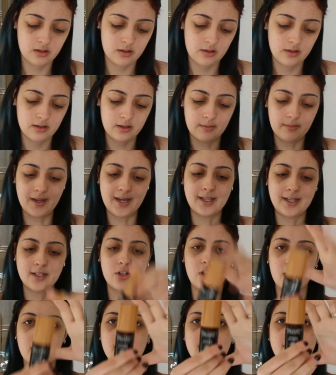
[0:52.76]
the
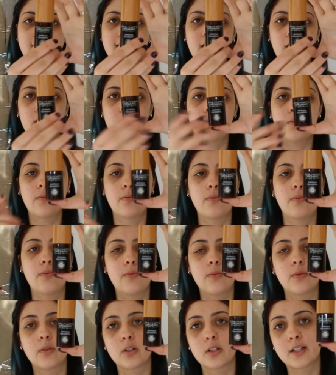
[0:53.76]
packaging itself
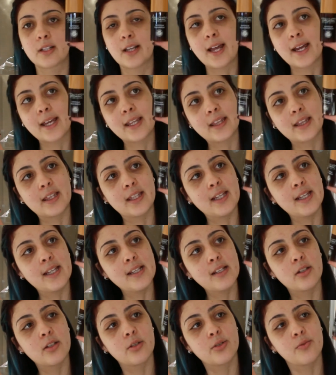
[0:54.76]
looks like
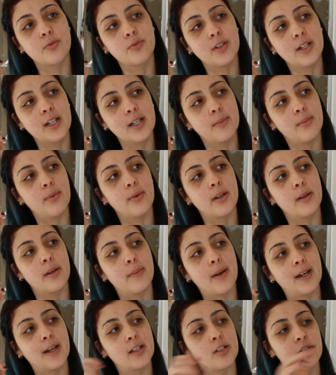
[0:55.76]
this. Really pretty
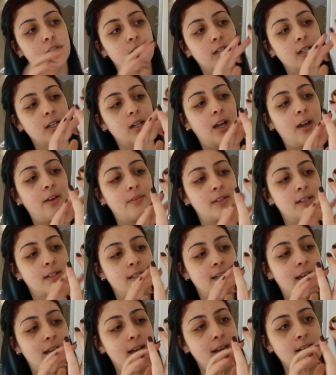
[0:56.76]
packaging, I have to
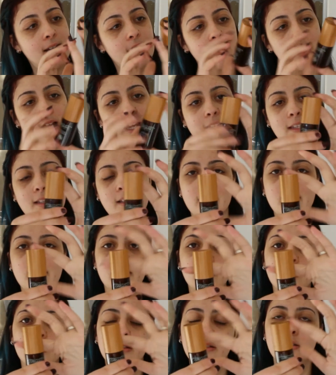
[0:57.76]
say. Like
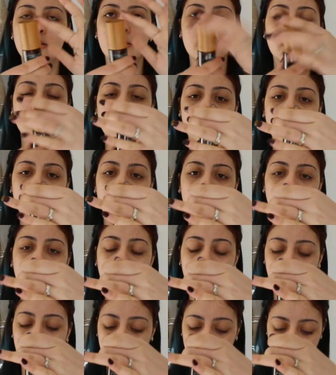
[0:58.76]
the
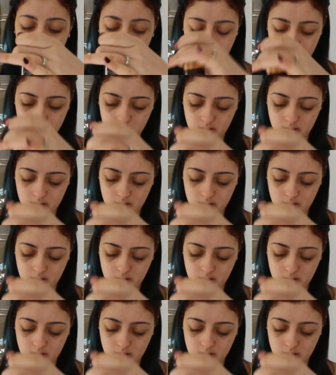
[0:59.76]
top.